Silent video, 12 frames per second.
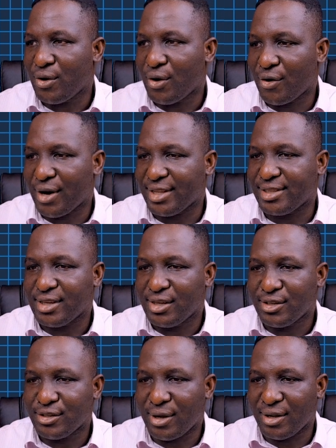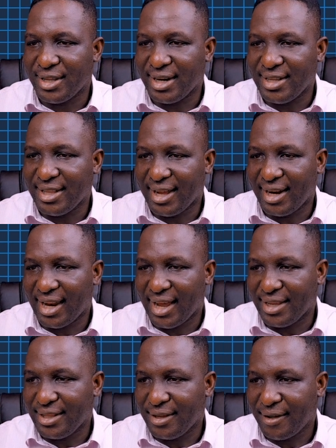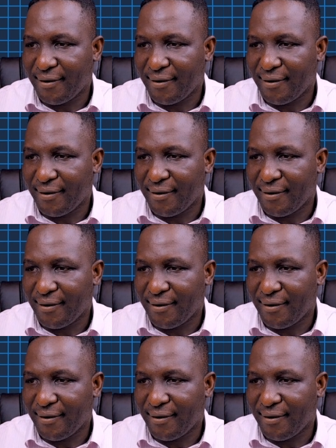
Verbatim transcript: All right, so I'll delete that line,